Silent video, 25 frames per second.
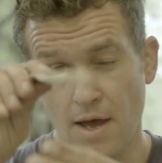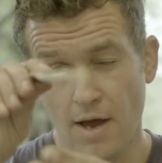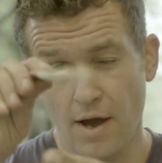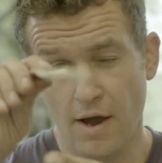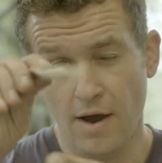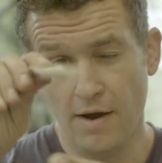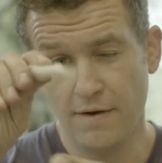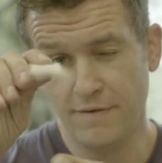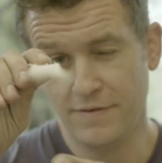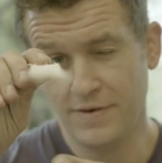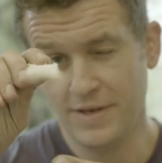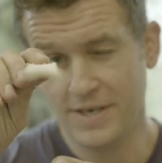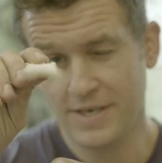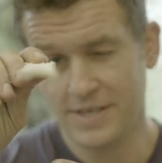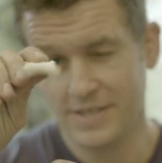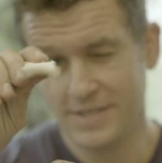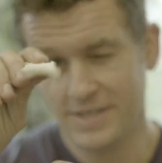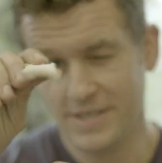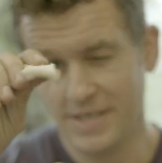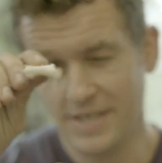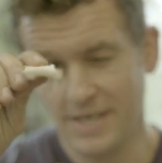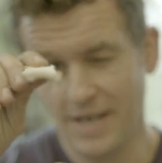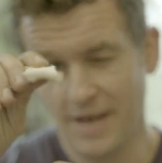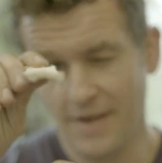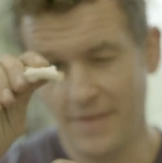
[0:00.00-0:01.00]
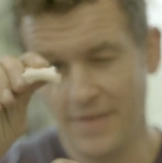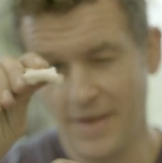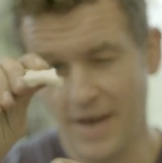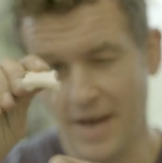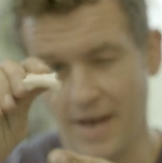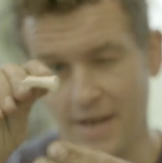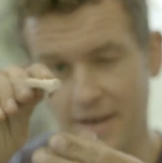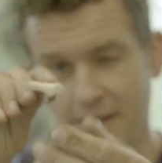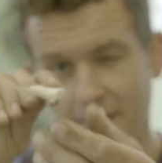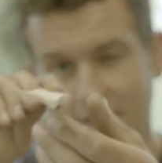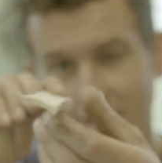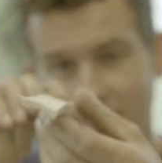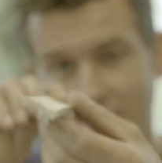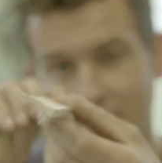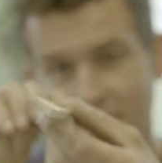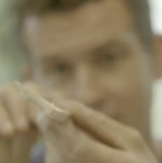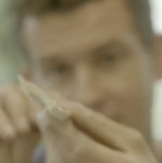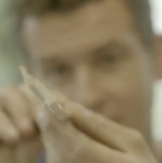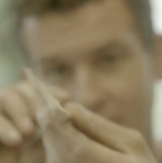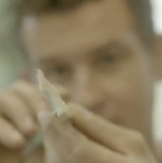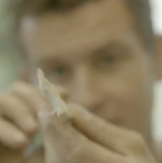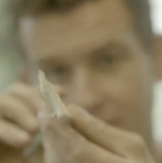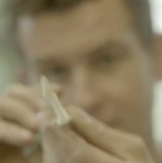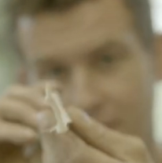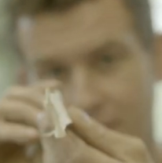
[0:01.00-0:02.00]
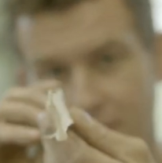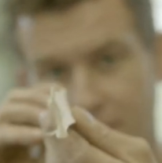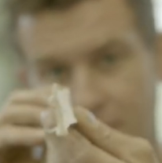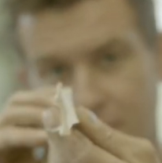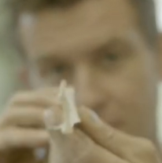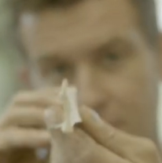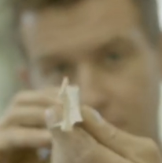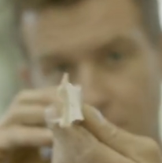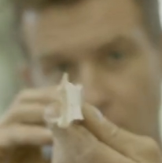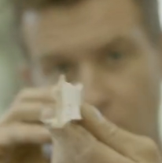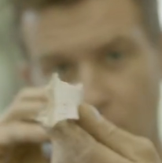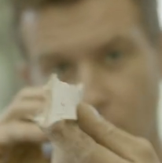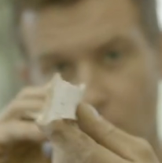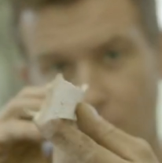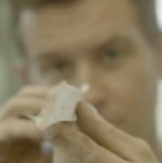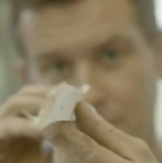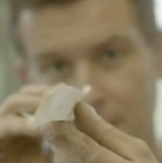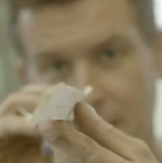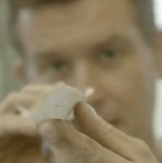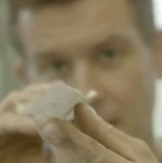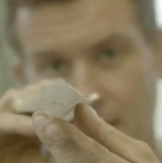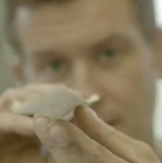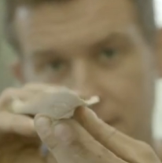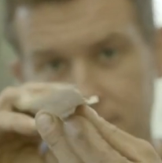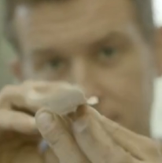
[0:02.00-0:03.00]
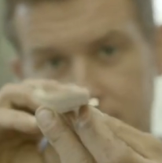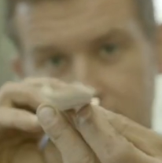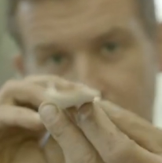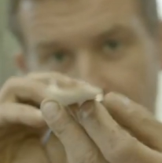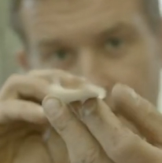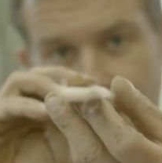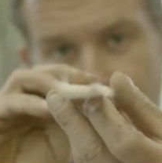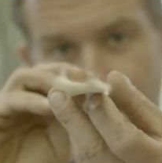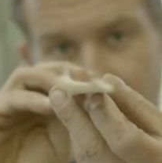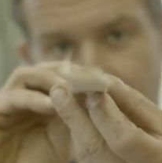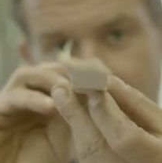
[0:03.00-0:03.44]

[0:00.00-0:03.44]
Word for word: Hopefully you can see down that, my wobbly hands.